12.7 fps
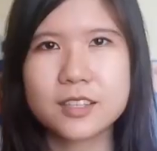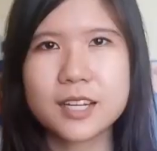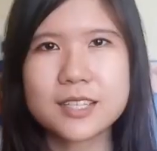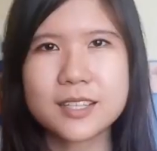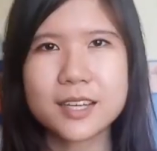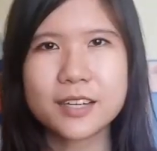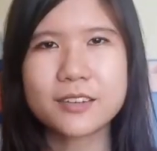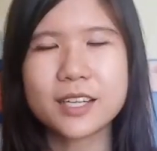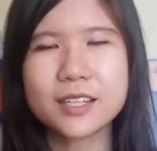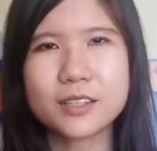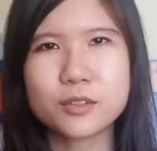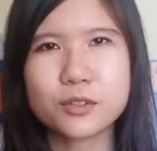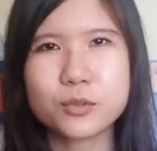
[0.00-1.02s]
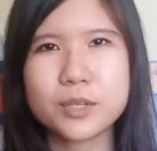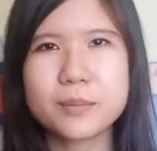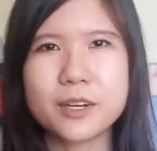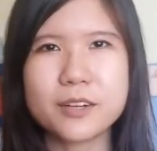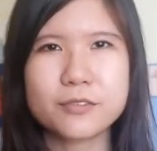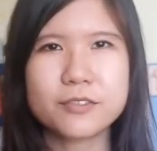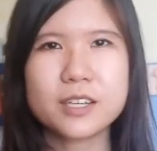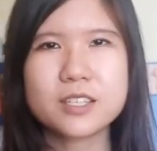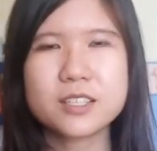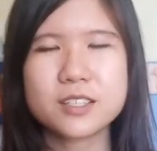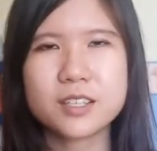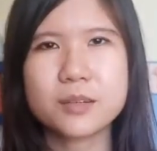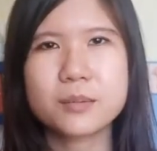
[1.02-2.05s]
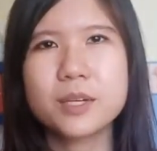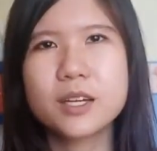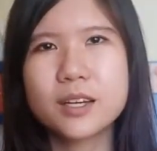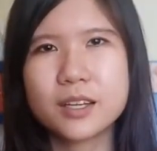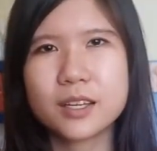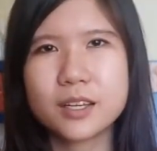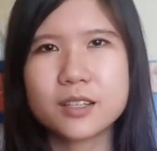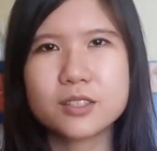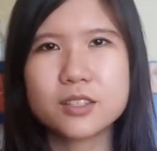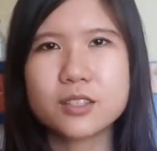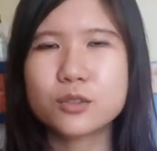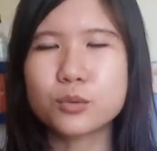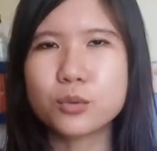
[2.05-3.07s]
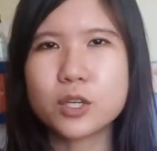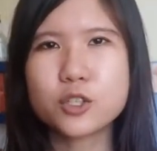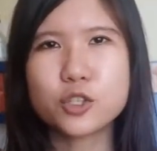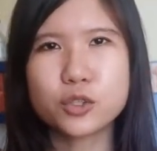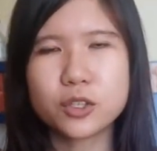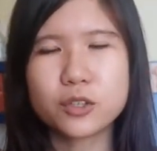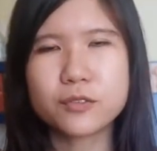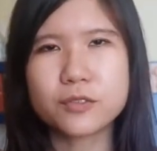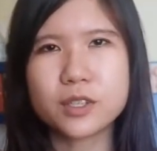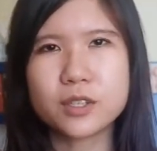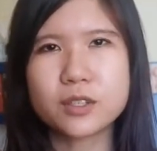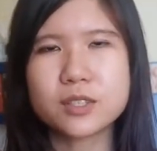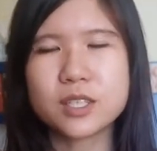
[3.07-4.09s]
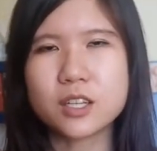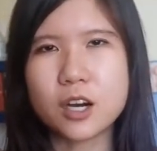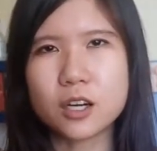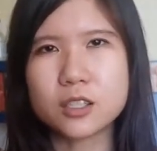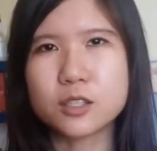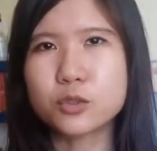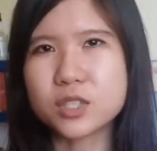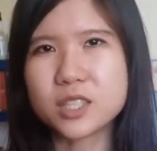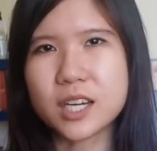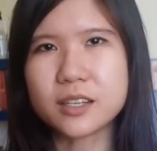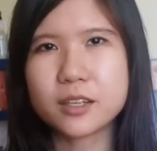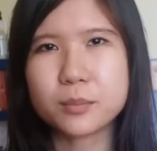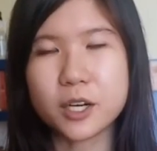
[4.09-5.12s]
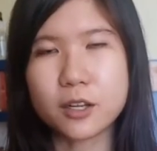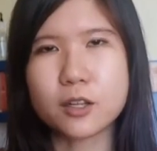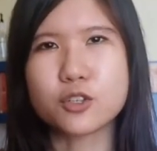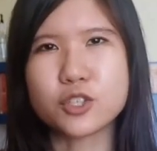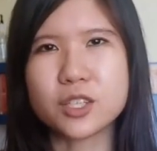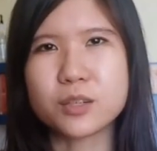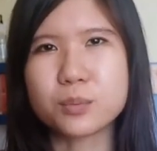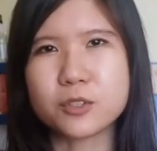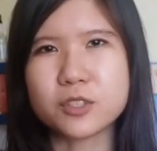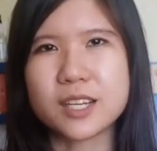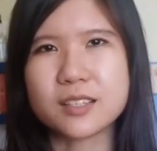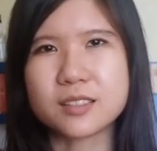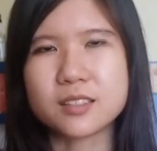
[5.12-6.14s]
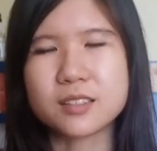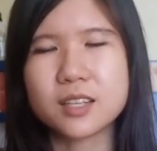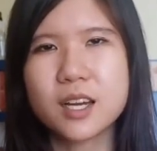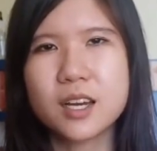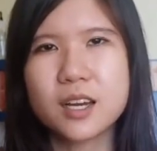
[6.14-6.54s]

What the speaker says: So let's get right into it. My first tip is to watch YouTube videos in order to study biological processes.